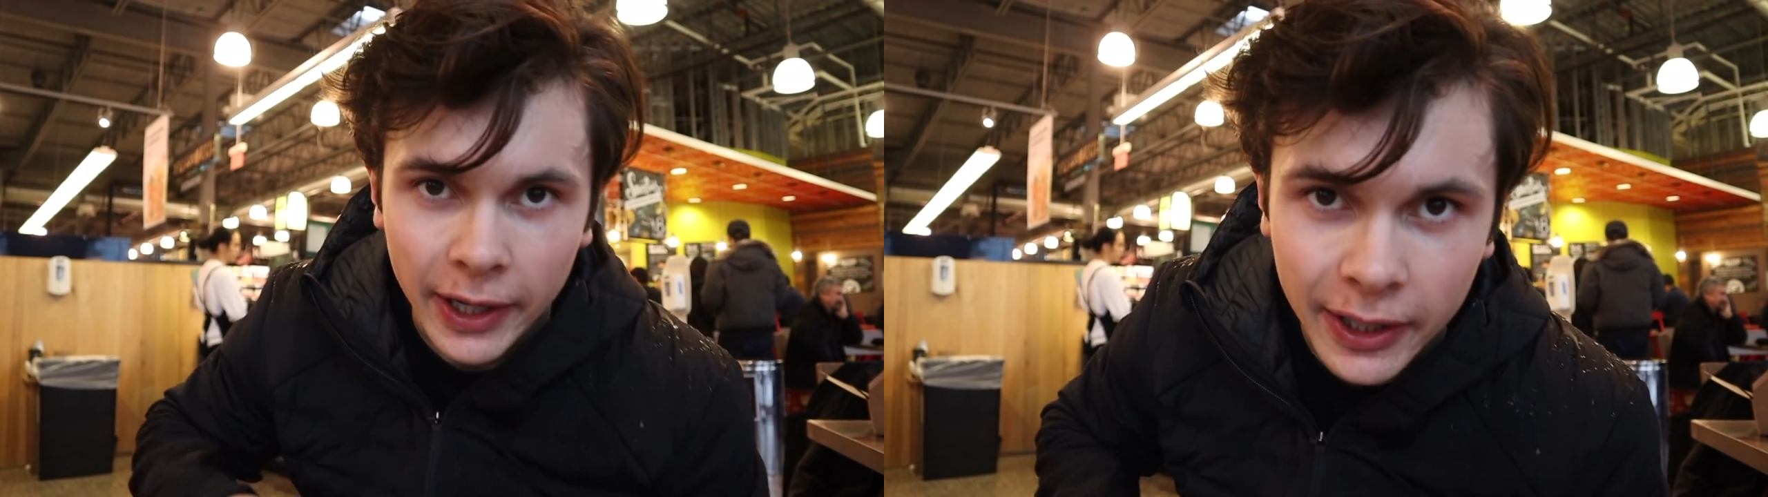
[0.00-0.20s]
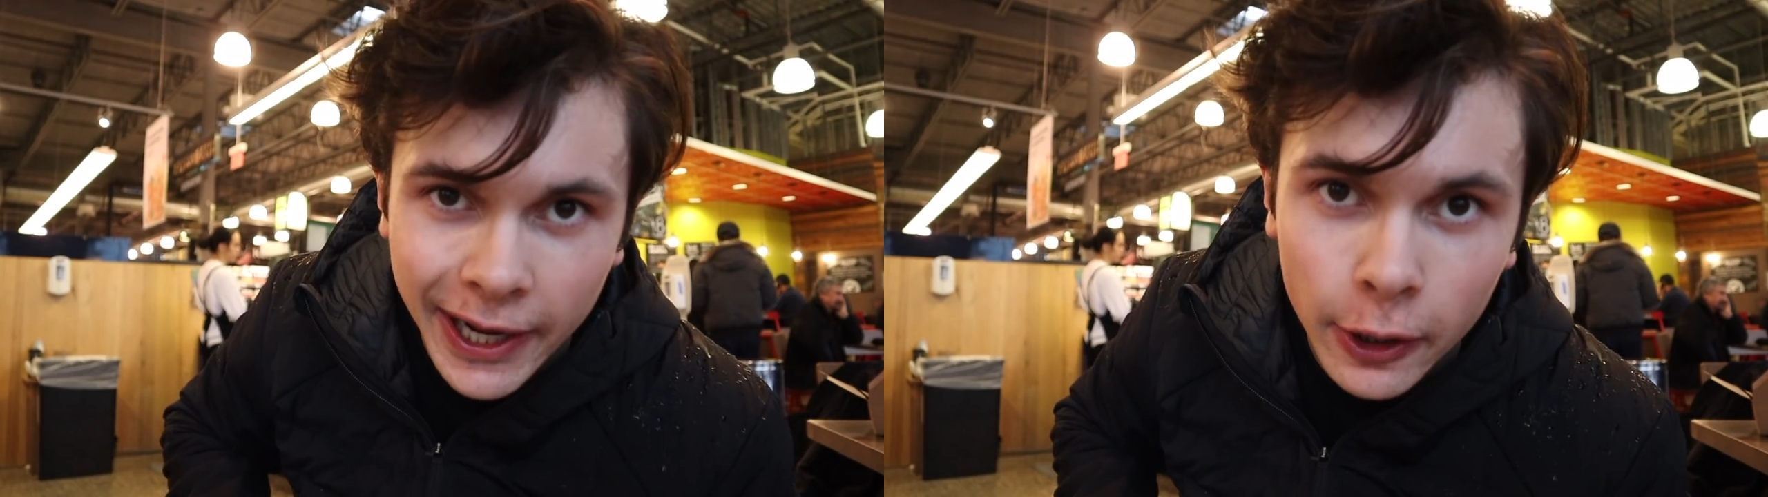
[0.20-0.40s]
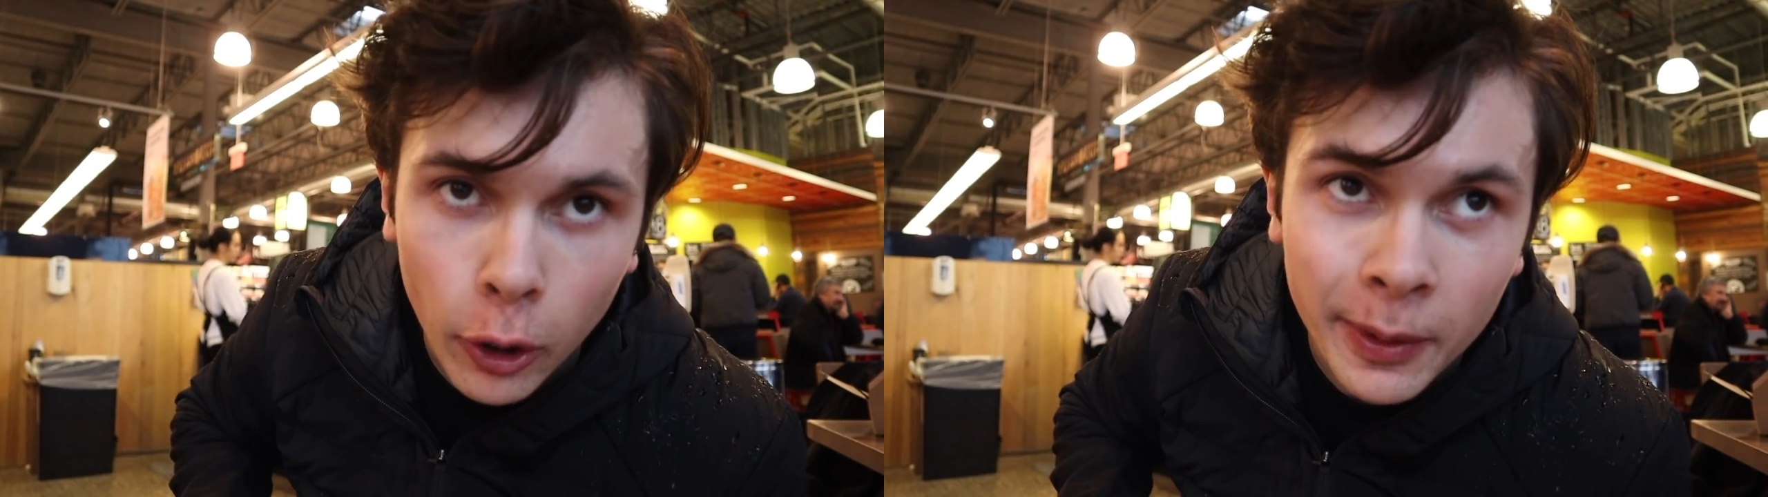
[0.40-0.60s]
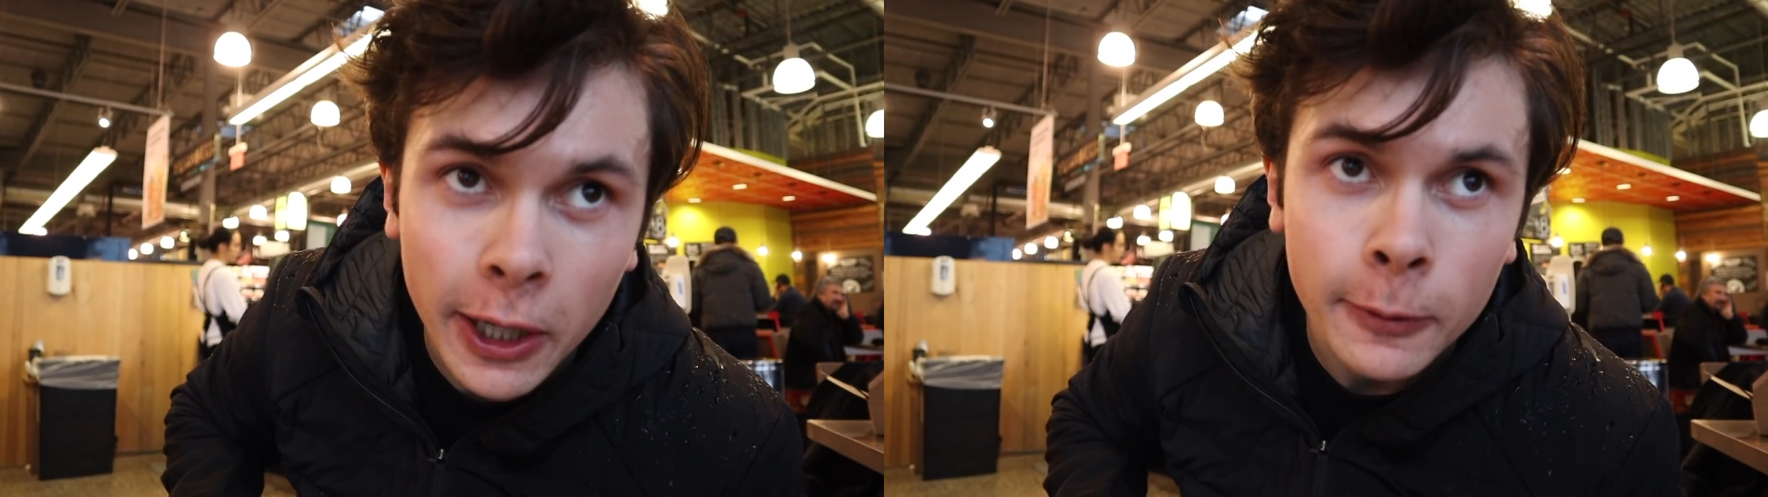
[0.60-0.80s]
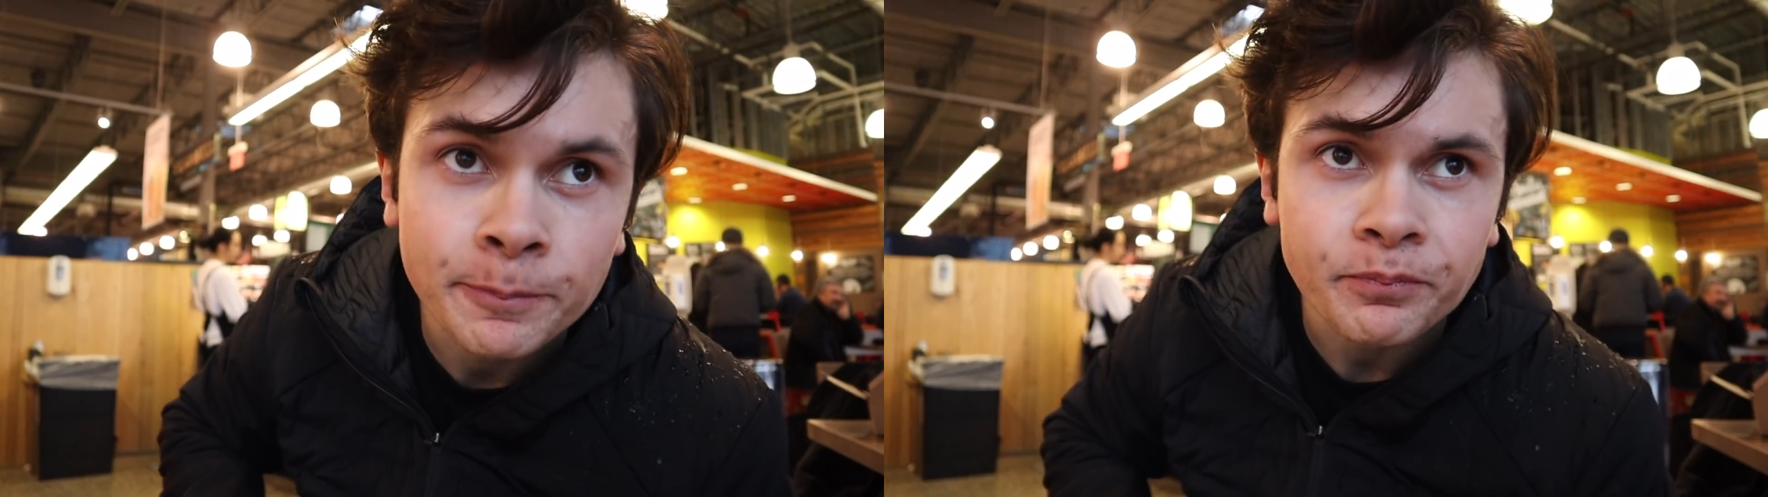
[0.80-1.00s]
right, gonna head home
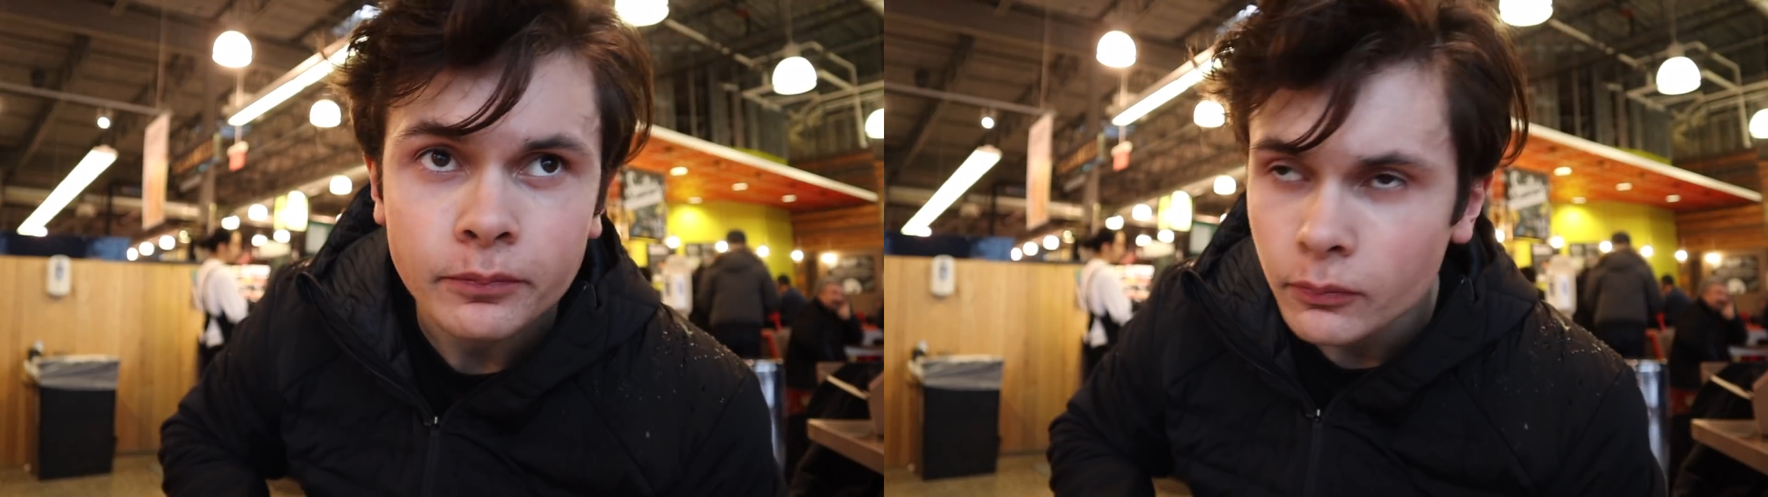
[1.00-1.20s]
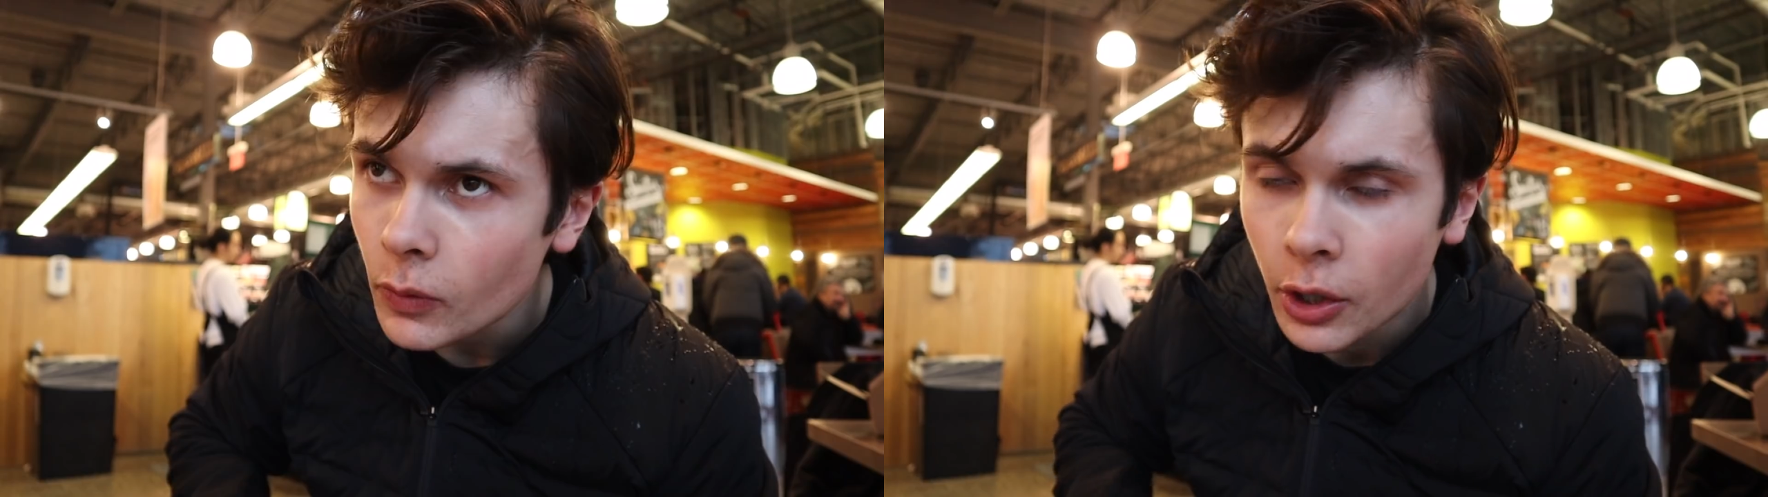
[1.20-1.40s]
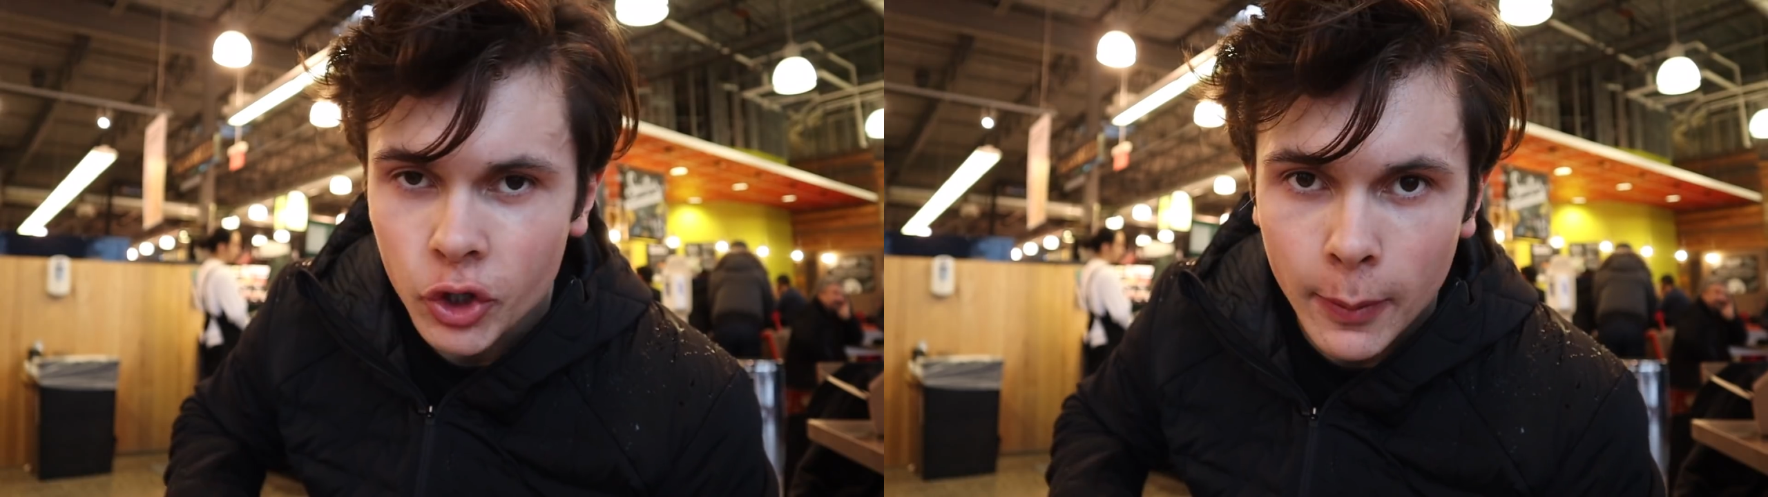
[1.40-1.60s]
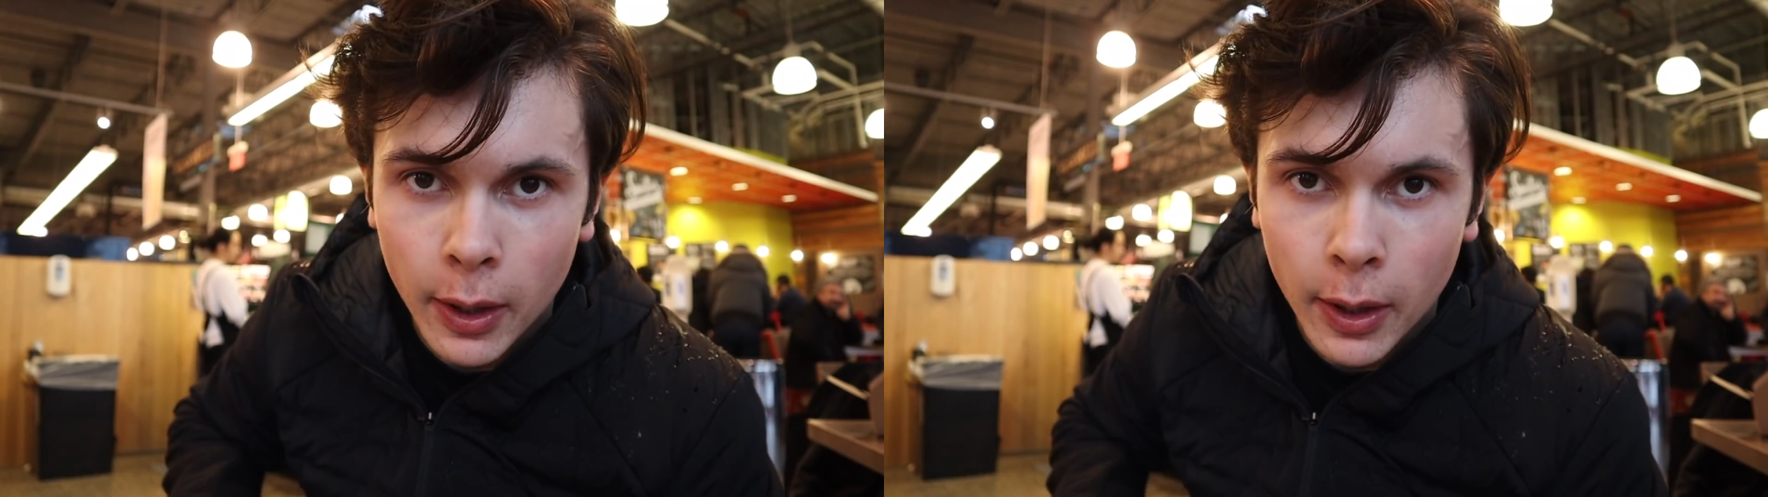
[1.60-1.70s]
now, drop